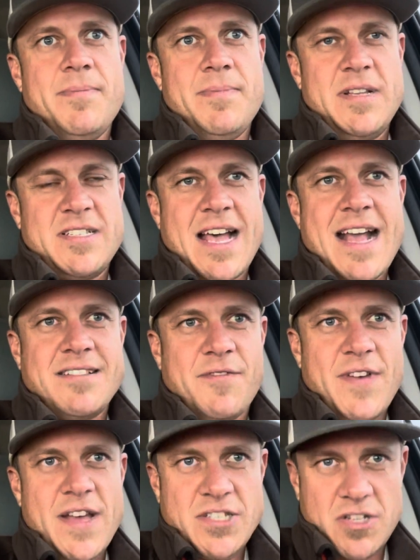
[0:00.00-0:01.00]
besides the
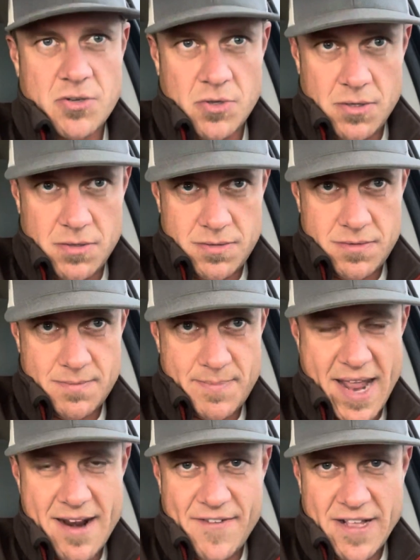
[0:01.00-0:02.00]
physical
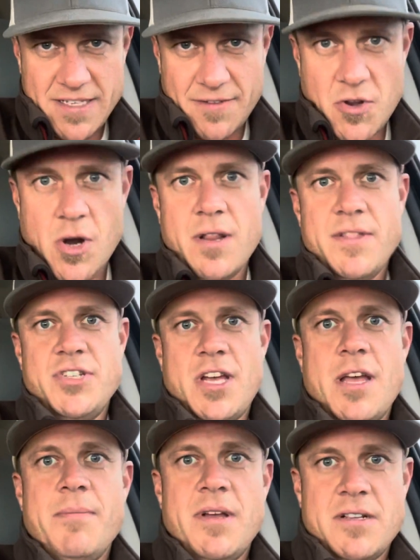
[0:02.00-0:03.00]
benefits of going to the
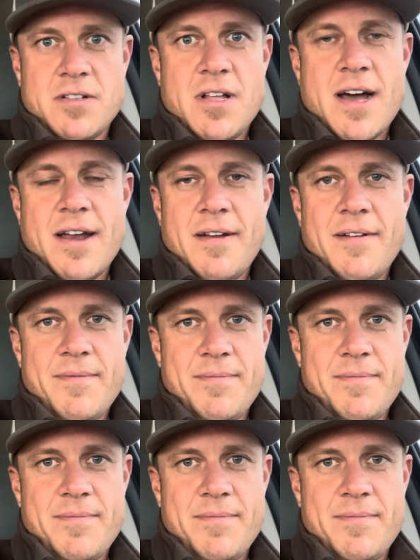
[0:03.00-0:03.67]
gym, there's a lot.